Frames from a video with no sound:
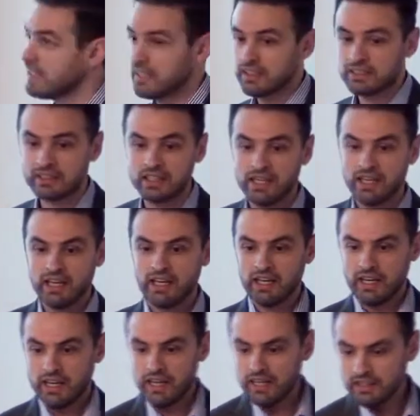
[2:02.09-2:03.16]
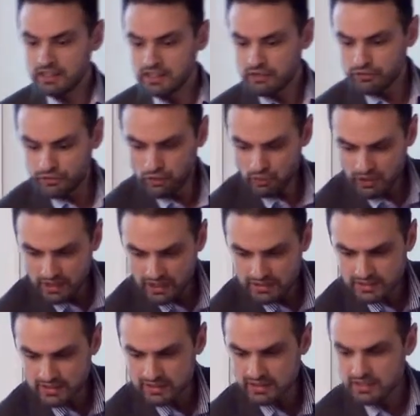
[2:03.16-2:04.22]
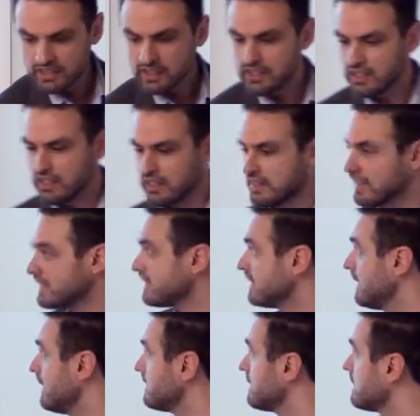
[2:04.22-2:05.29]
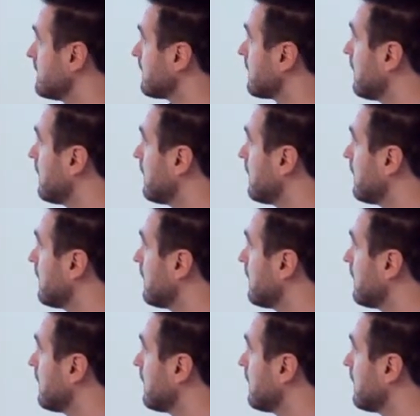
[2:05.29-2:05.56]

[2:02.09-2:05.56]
this, and in a few cases, it accesses a,